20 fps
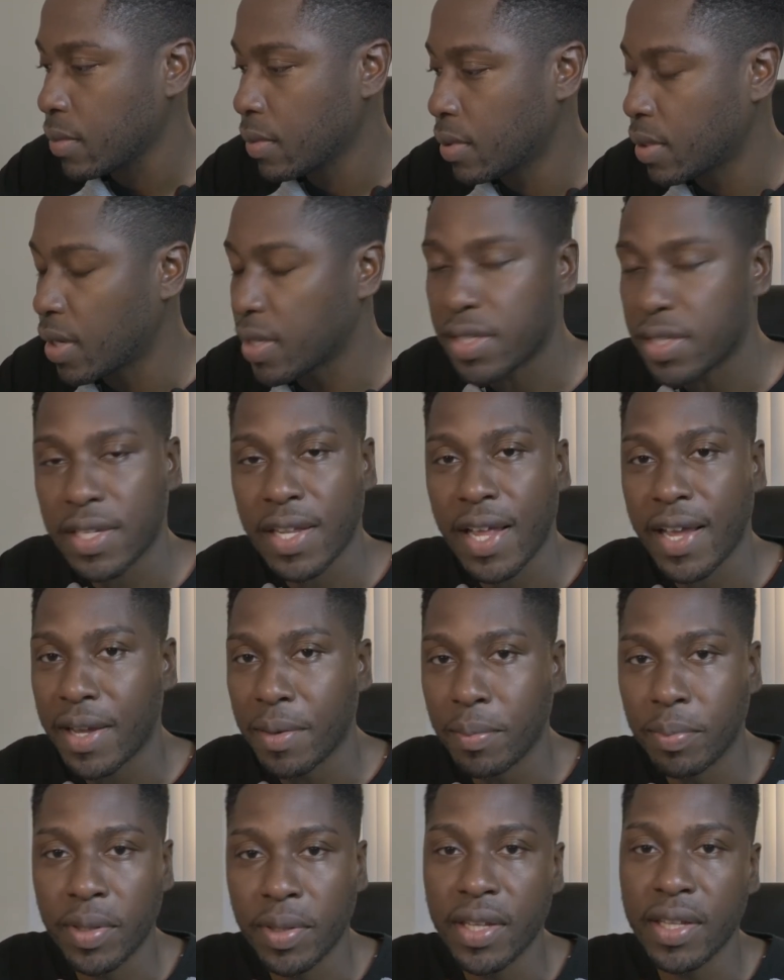This is like
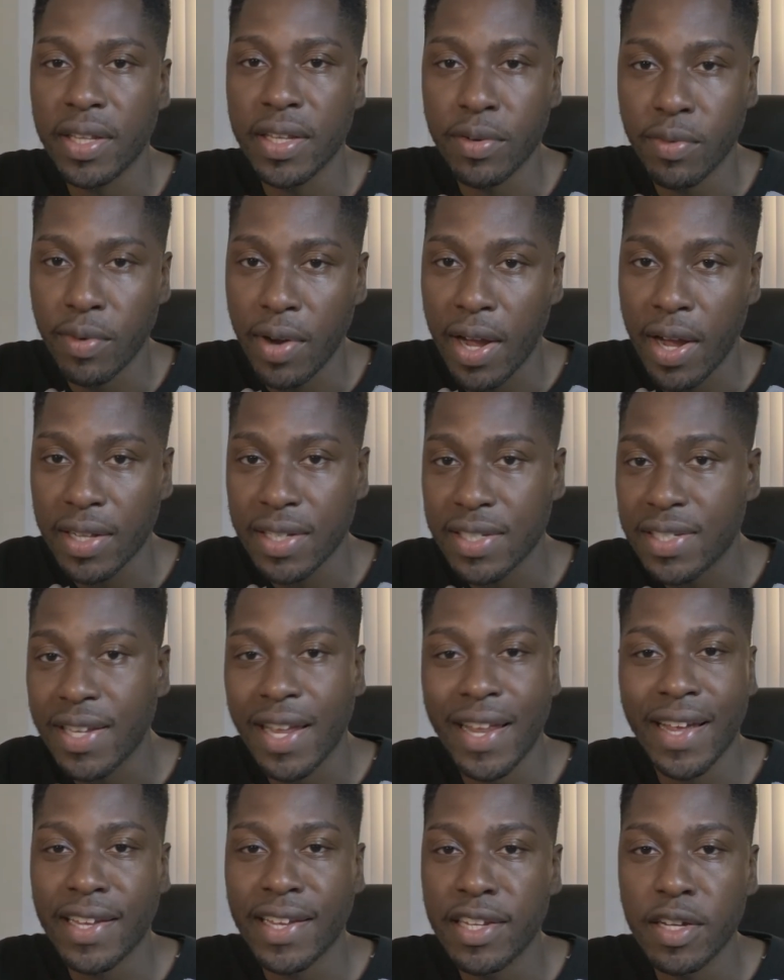completely rock. This
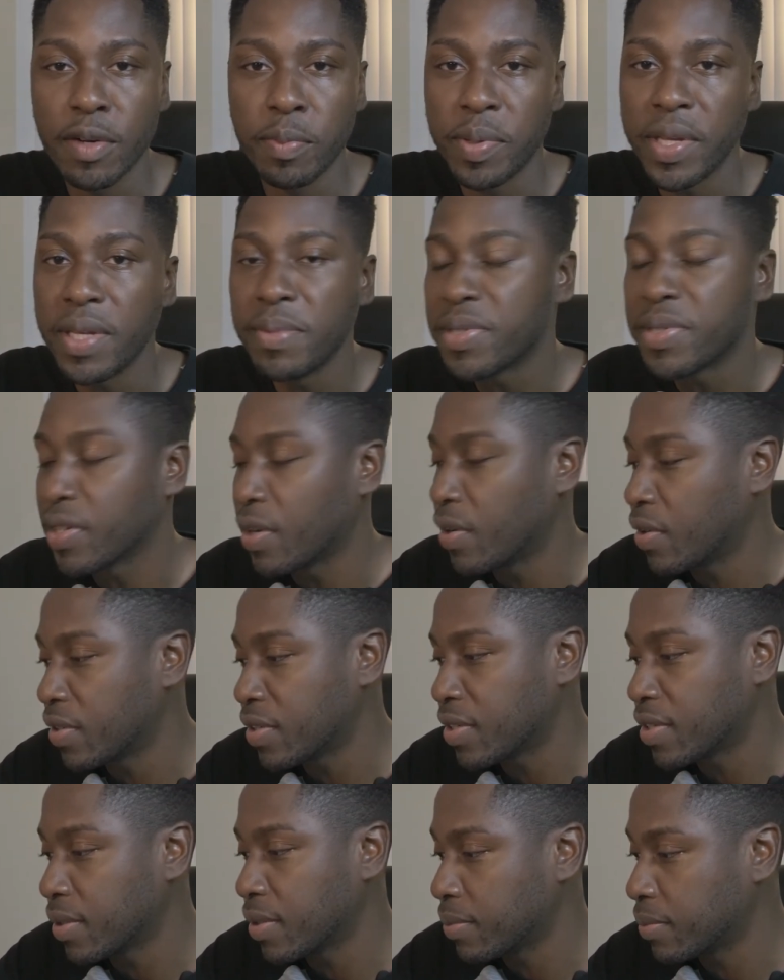sounds like a Lil Peep song
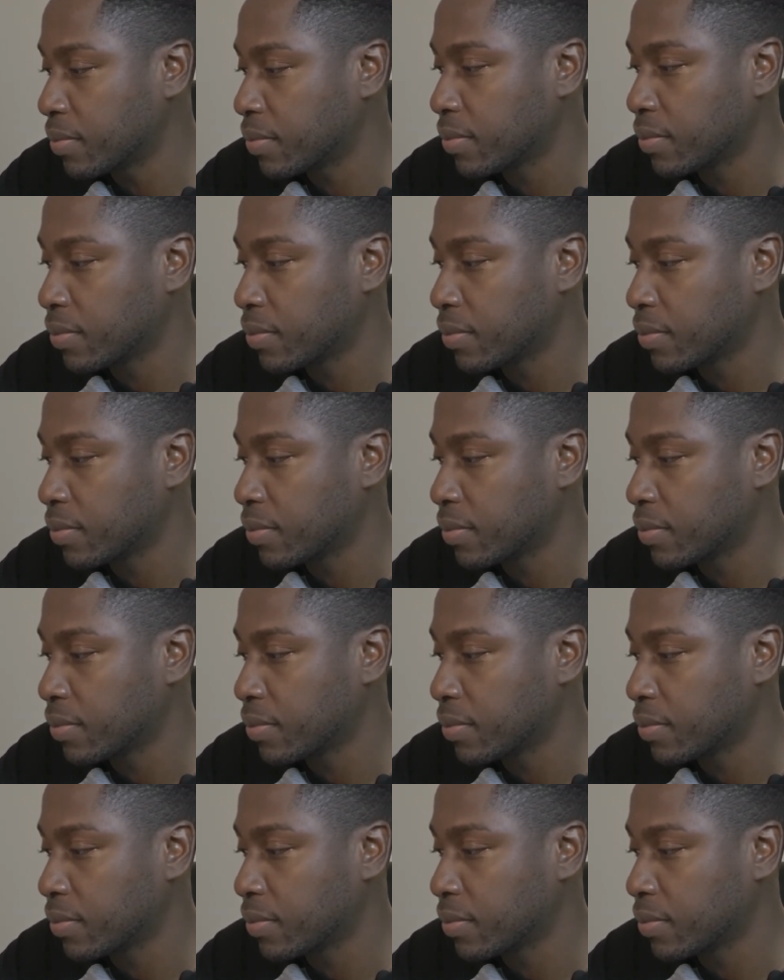or something.